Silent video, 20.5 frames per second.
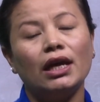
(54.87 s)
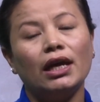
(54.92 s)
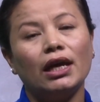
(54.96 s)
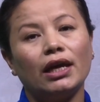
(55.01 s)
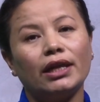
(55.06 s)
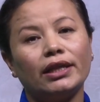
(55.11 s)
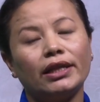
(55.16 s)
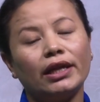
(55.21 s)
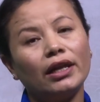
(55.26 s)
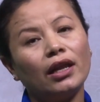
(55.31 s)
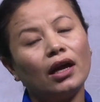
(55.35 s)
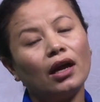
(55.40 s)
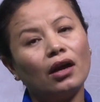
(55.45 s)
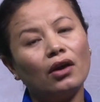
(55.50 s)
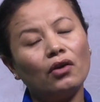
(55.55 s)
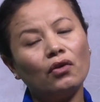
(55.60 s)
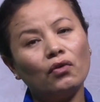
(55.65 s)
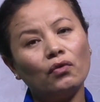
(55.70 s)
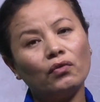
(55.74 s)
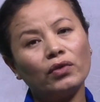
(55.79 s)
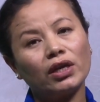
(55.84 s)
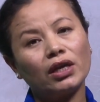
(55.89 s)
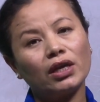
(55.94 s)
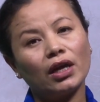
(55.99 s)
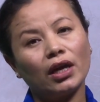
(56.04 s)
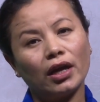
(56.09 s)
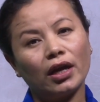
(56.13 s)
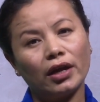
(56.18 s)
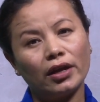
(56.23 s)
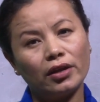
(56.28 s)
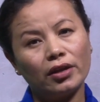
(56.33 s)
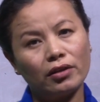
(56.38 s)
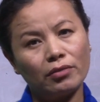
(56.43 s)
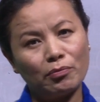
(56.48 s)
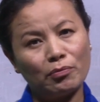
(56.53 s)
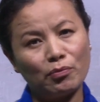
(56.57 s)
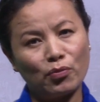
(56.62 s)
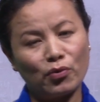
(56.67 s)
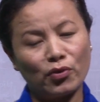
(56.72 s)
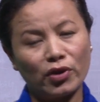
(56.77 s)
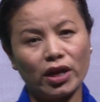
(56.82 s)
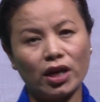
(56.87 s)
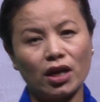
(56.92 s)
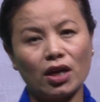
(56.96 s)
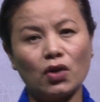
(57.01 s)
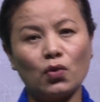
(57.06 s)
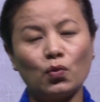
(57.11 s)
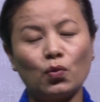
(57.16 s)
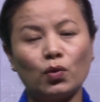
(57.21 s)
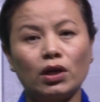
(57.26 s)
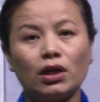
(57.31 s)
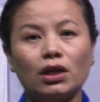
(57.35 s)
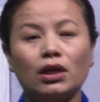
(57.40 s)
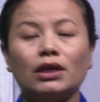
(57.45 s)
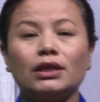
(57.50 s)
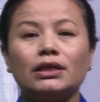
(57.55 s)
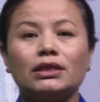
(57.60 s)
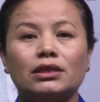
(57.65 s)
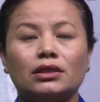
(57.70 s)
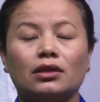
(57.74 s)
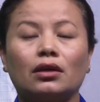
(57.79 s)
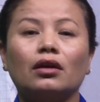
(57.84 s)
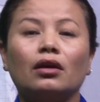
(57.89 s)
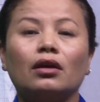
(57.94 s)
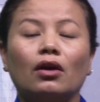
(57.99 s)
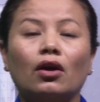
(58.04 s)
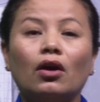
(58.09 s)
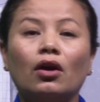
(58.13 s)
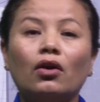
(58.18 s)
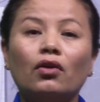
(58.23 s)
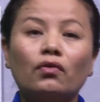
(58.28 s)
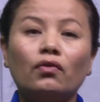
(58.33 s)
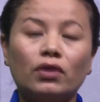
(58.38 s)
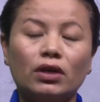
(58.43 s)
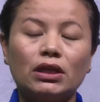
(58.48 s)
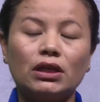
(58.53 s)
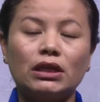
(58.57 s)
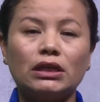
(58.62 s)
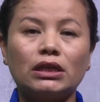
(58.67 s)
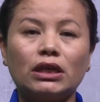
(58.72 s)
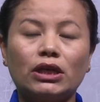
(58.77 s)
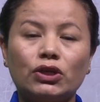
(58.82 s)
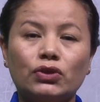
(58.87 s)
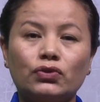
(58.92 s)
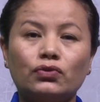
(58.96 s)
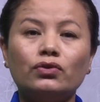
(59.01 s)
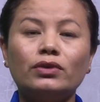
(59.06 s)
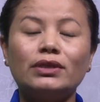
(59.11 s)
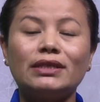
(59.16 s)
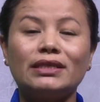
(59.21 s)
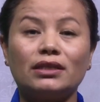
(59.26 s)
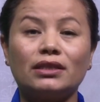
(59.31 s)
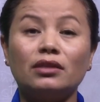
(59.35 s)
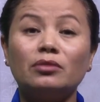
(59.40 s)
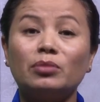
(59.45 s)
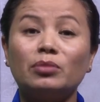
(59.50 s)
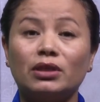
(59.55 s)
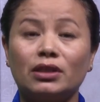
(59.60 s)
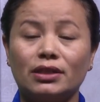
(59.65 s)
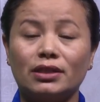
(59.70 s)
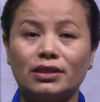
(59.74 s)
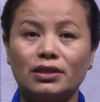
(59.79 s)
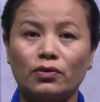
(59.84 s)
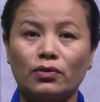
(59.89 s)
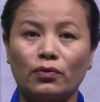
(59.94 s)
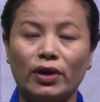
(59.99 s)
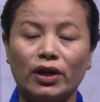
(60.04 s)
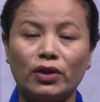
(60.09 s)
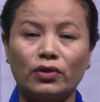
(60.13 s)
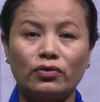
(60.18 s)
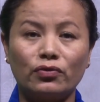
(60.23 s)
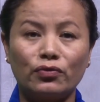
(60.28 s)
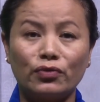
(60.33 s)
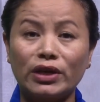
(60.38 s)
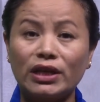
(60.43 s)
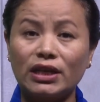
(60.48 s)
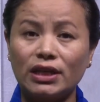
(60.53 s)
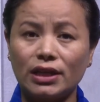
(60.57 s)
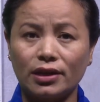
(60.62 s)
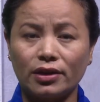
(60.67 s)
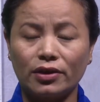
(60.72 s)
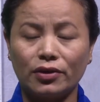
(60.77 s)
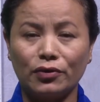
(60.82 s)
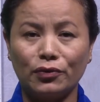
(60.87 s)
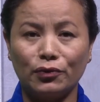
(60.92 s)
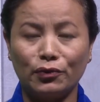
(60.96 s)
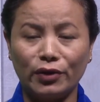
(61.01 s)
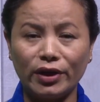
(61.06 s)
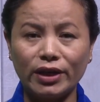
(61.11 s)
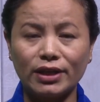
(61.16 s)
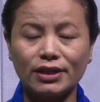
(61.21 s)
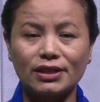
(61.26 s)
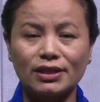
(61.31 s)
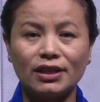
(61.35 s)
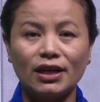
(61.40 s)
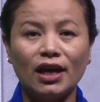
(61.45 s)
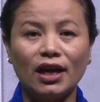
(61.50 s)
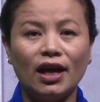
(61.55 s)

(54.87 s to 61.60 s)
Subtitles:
and then how we can break words or word into syllables when reading, right?